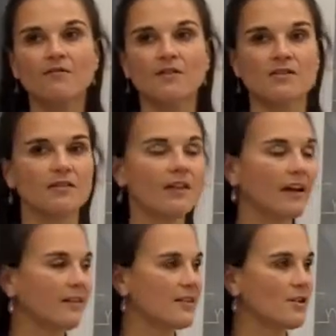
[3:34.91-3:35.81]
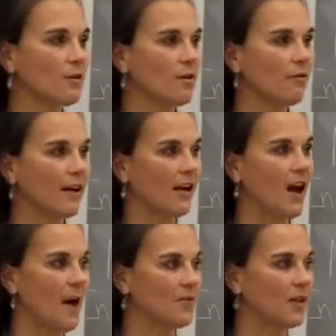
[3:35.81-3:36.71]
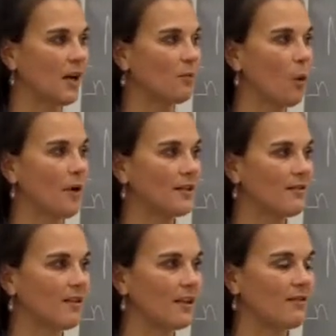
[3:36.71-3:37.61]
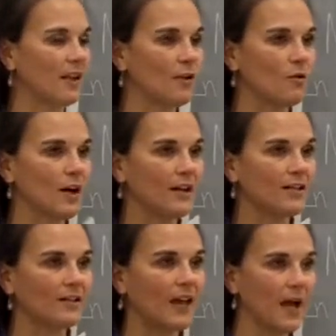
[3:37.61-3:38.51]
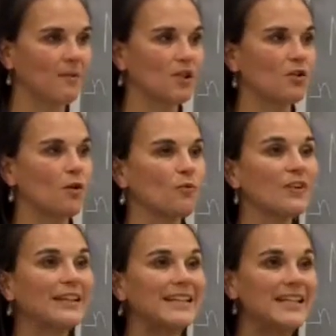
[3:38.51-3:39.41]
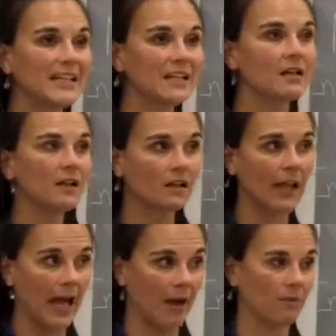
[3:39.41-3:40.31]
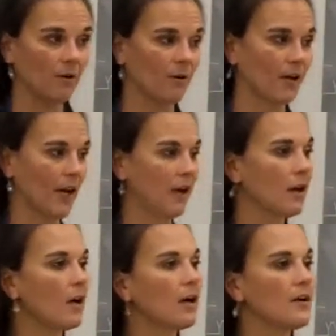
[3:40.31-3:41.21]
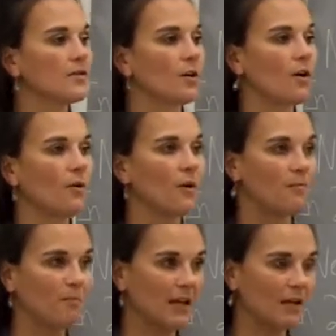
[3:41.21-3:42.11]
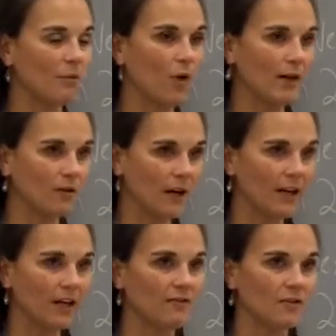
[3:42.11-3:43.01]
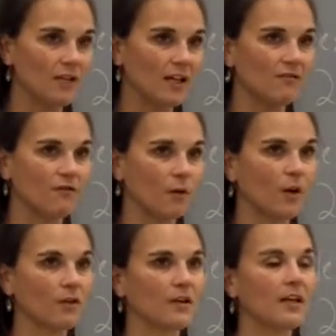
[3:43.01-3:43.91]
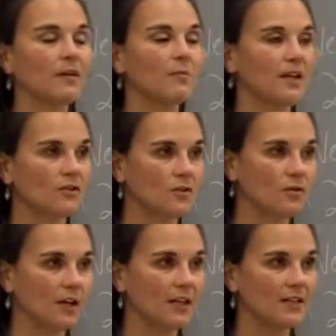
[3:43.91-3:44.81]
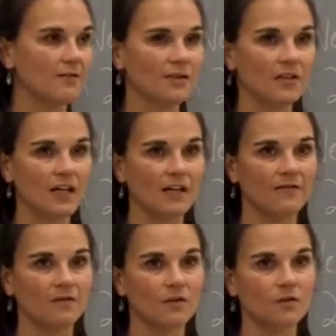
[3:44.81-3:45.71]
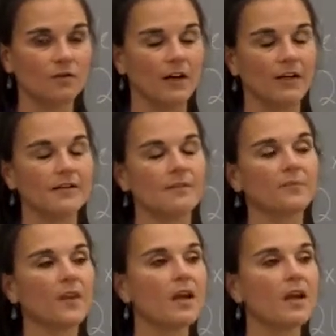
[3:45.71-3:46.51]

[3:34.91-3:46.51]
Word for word: If you select the zero credit option, I'm going to think that you got into lab and you don't really need lab, okay? So pick one credit if you're taking it for one credit, pick two credits if you're taking it for two credits.